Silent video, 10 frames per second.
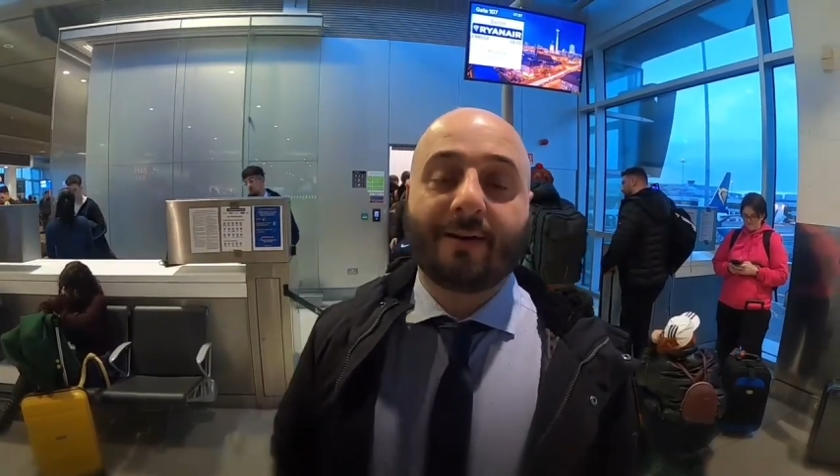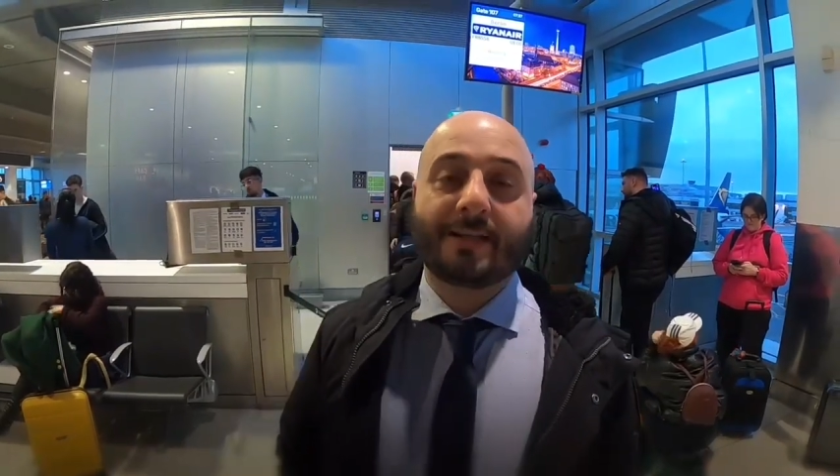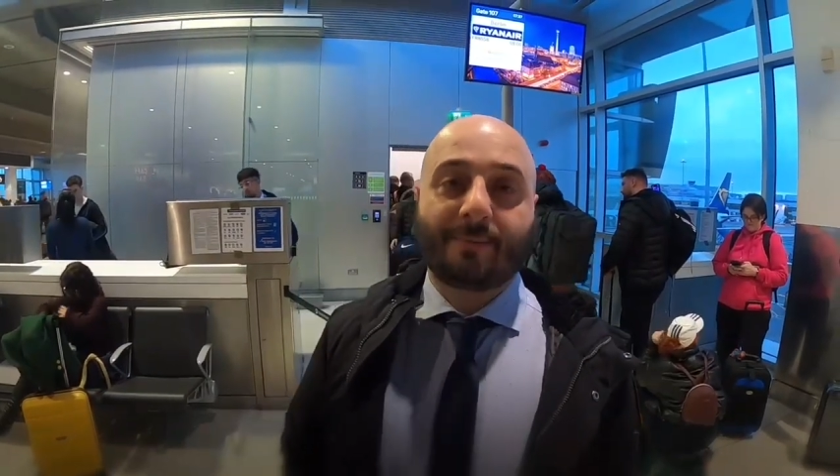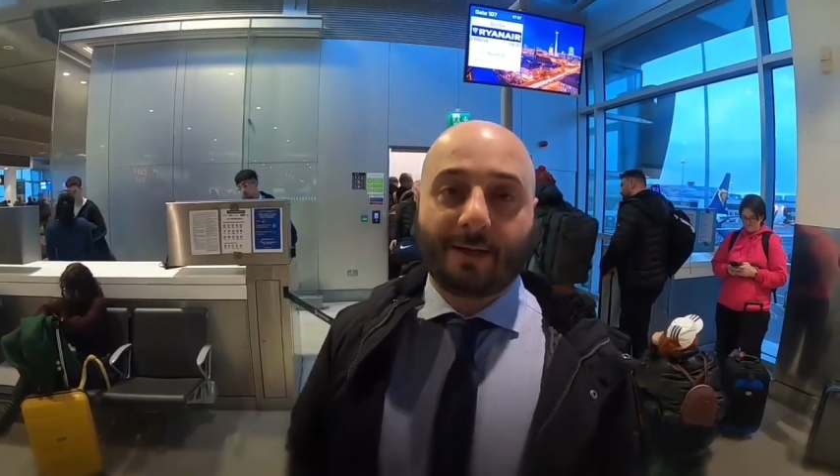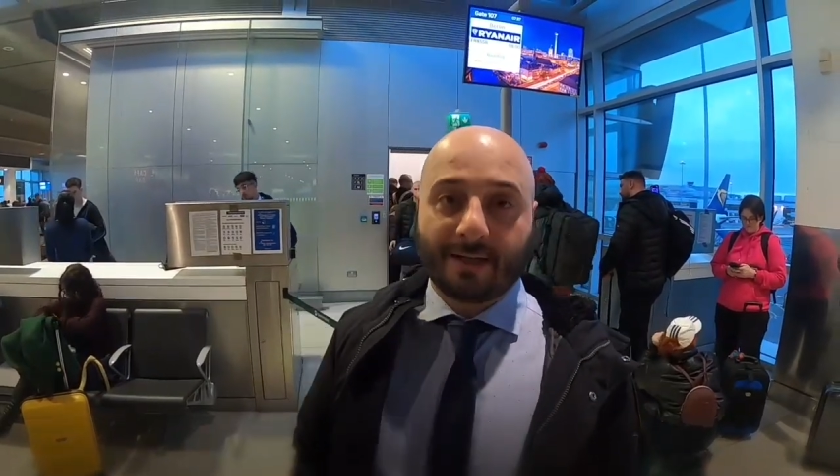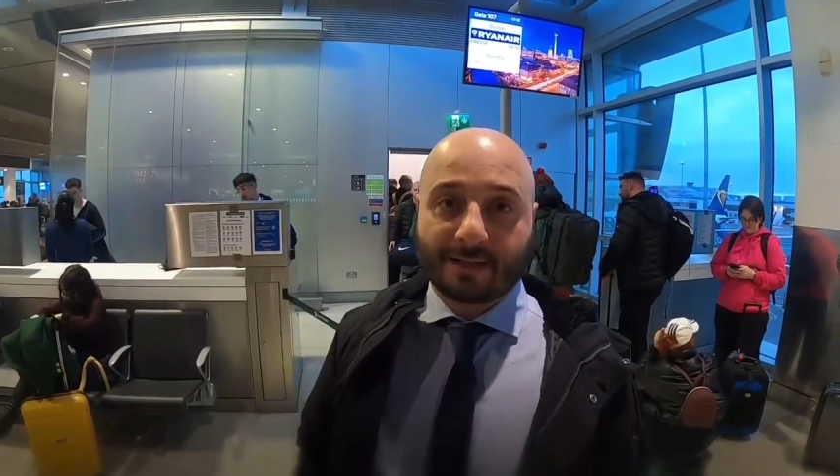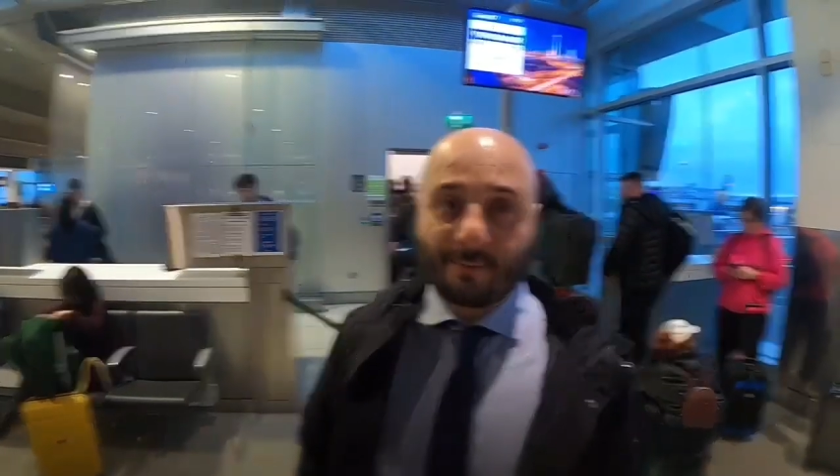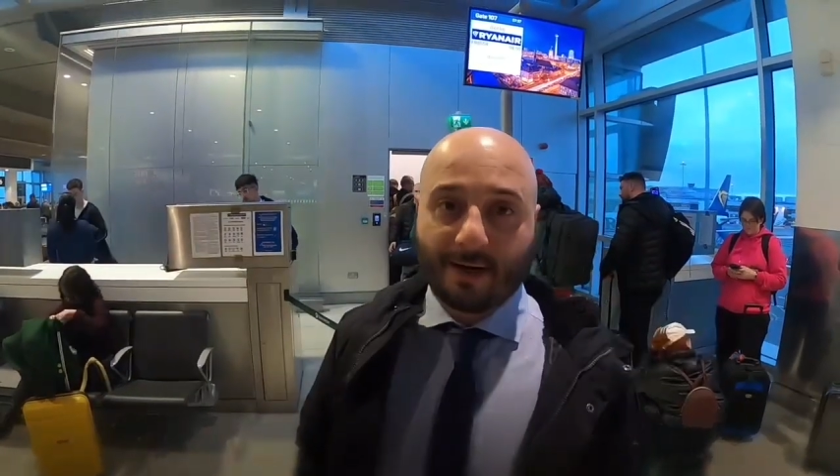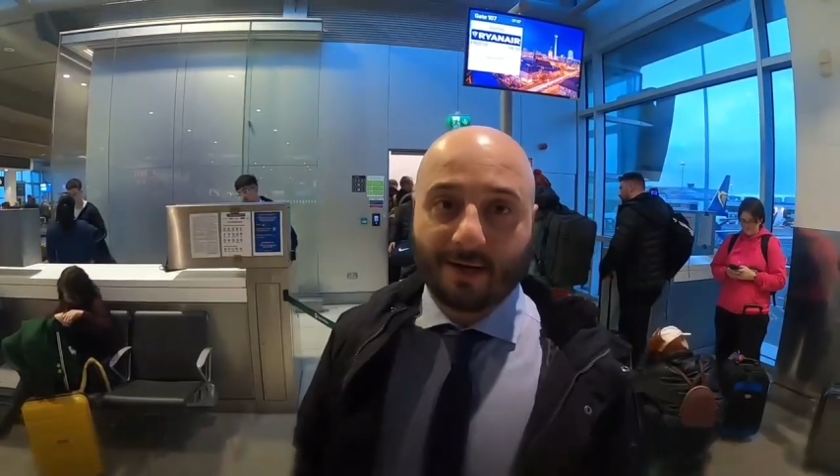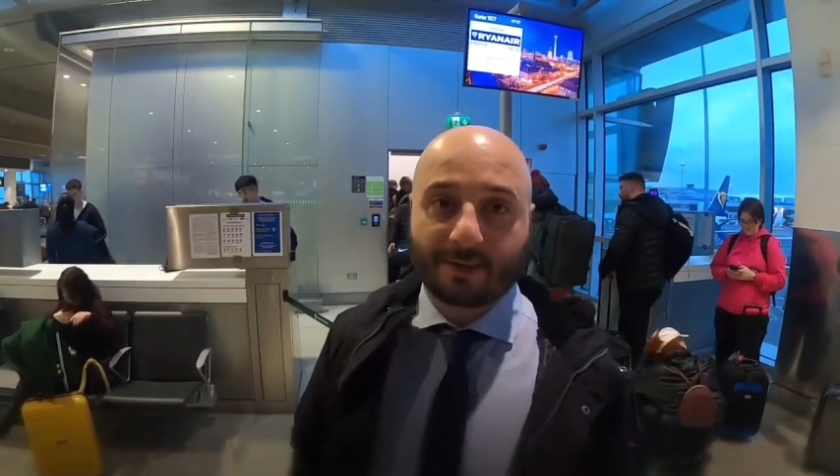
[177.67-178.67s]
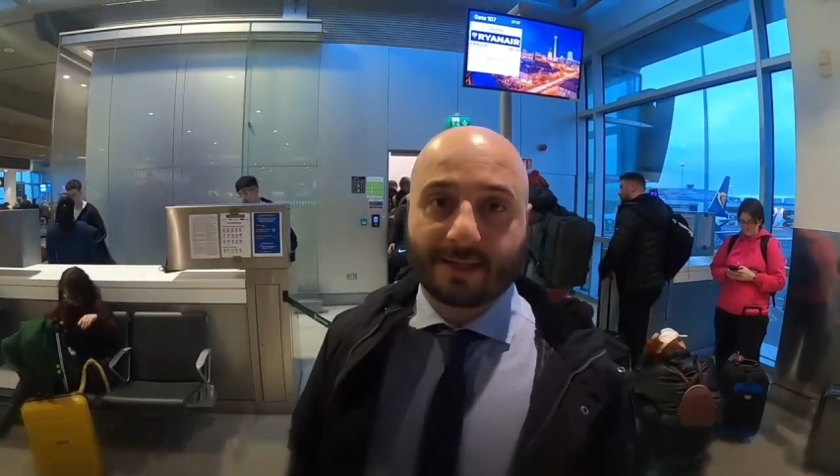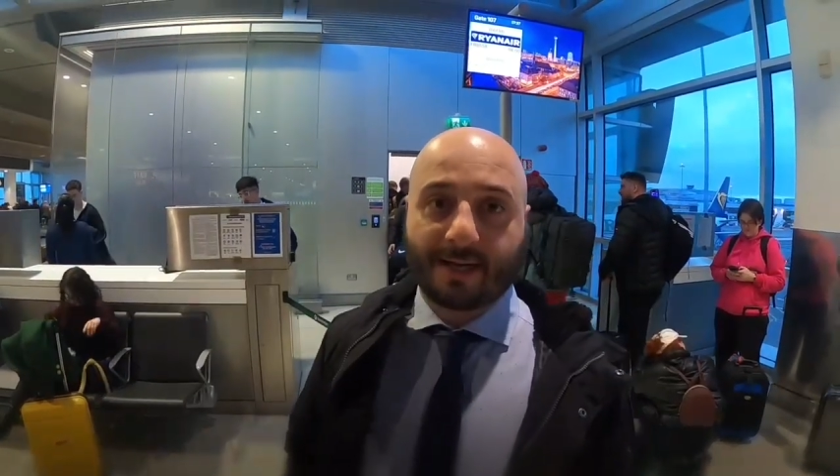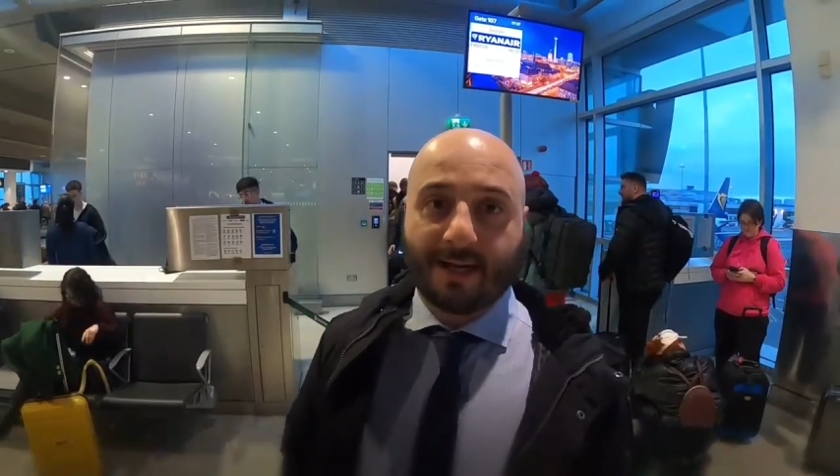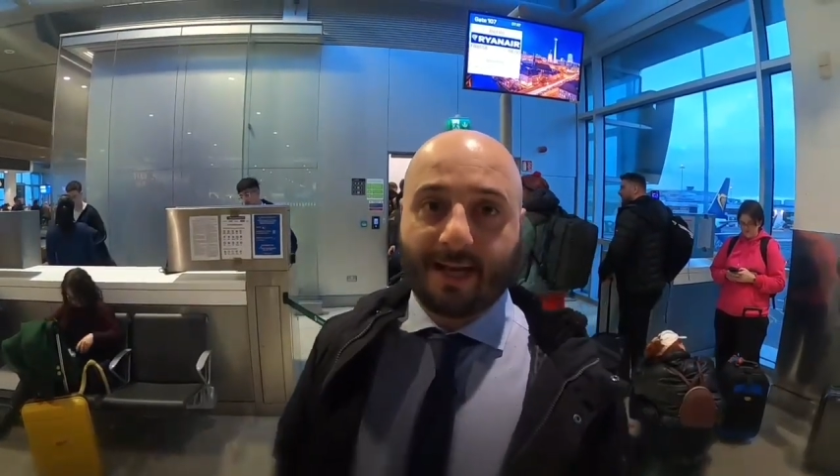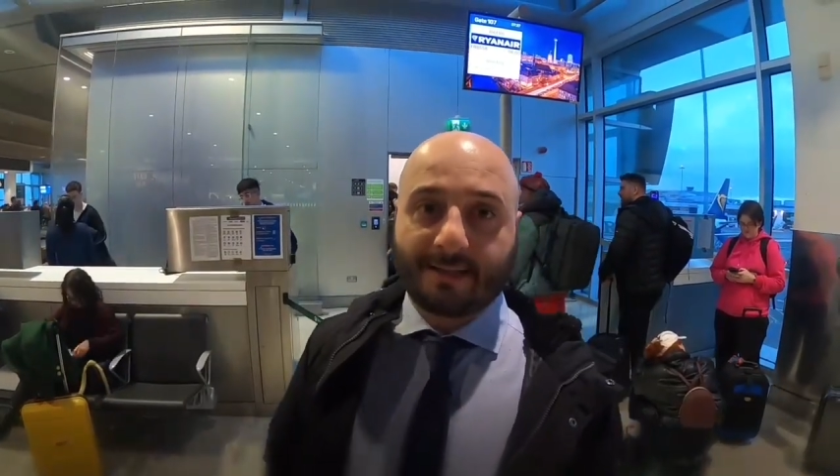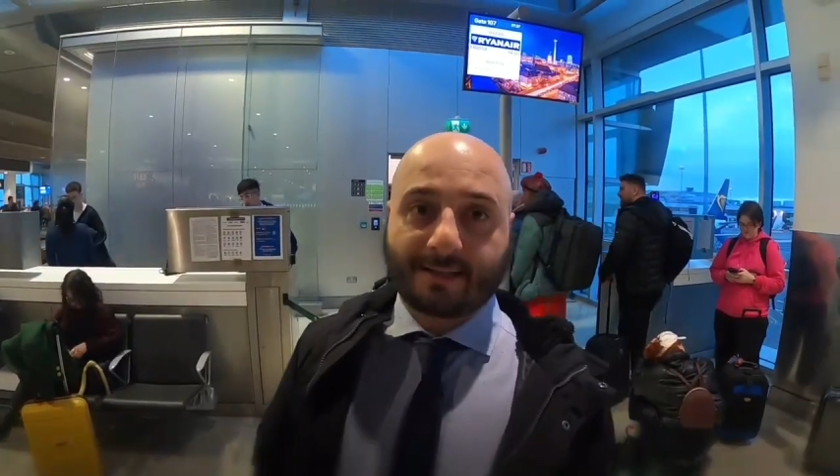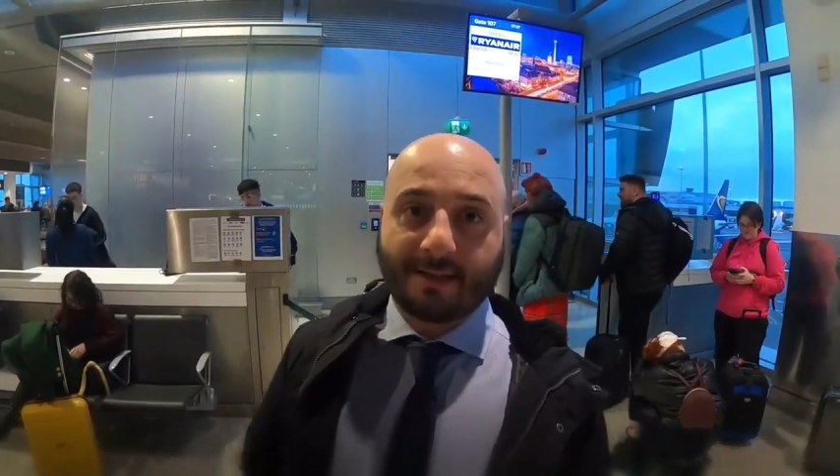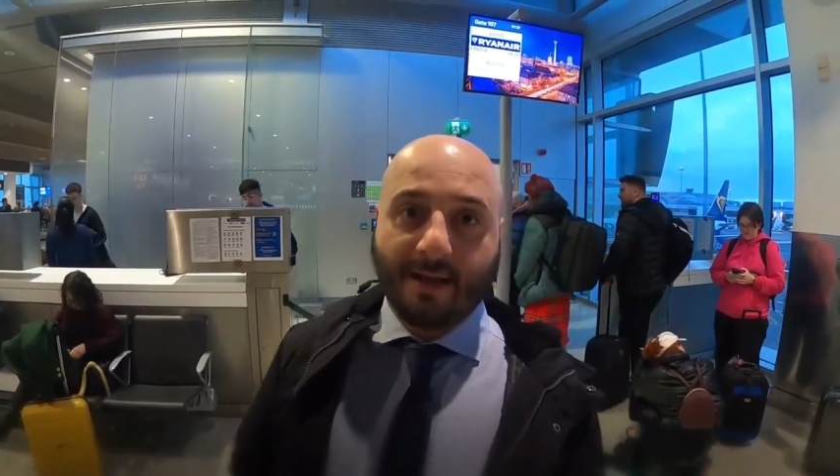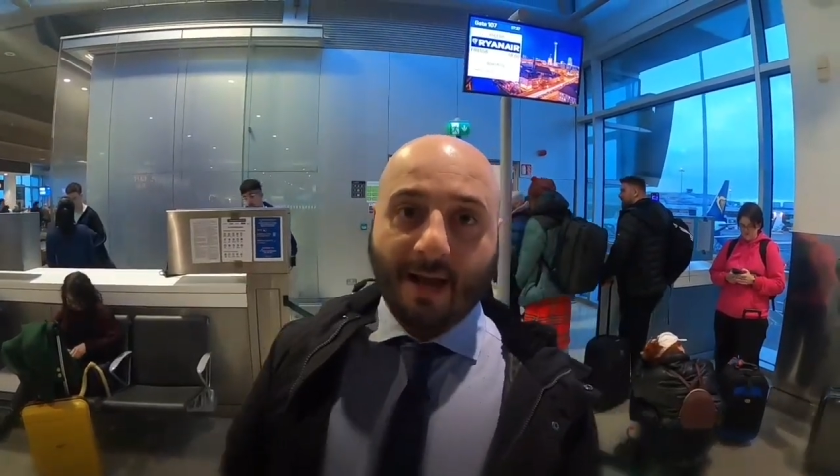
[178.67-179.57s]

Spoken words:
experienced pilots and cadets